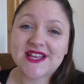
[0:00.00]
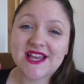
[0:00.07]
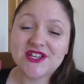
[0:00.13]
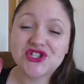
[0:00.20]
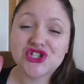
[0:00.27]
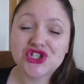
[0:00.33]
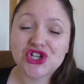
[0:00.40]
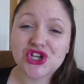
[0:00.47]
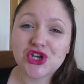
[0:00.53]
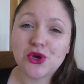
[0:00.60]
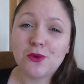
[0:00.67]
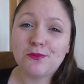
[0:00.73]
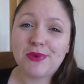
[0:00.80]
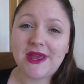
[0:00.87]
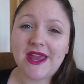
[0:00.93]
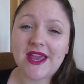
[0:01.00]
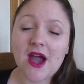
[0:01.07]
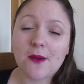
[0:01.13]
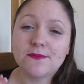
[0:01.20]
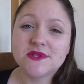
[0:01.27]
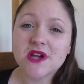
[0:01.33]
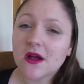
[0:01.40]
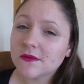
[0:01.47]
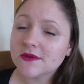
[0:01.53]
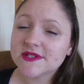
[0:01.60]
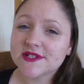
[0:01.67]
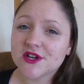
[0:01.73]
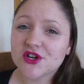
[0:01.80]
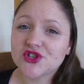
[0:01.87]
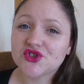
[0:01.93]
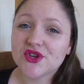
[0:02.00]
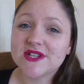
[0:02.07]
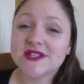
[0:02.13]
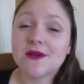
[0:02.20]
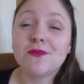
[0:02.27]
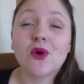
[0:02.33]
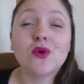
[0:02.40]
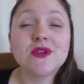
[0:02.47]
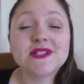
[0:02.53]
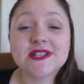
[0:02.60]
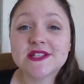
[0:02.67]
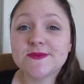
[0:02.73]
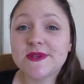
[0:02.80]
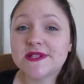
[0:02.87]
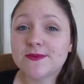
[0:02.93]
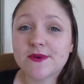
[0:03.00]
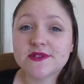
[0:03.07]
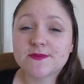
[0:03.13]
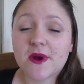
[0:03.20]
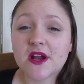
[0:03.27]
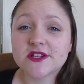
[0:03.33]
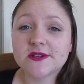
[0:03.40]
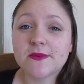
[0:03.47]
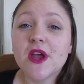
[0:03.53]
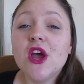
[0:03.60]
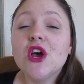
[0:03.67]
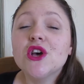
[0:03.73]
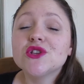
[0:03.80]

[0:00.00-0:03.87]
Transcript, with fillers: that is two big abdominal surgeries, I'm only six weeks postpartum,